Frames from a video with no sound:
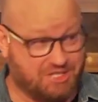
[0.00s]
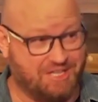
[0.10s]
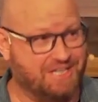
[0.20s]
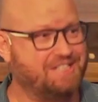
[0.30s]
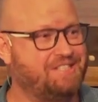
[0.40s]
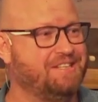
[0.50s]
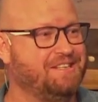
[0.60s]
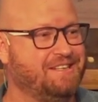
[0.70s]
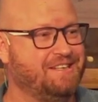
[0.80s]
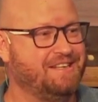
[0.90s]
this.
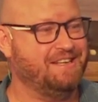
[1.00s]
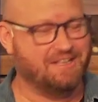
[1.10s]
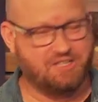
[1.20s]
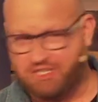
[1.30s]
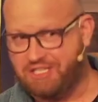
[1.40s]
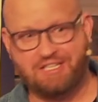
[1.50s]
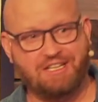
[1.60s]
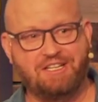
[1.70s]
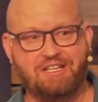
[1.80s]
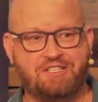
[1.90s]
Just listen to
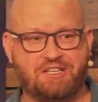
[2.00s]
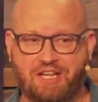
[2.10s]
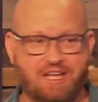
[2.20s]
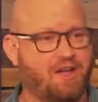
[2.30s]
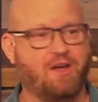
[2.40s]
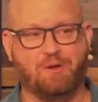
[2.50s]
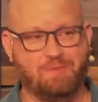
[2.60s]
this and you can go home.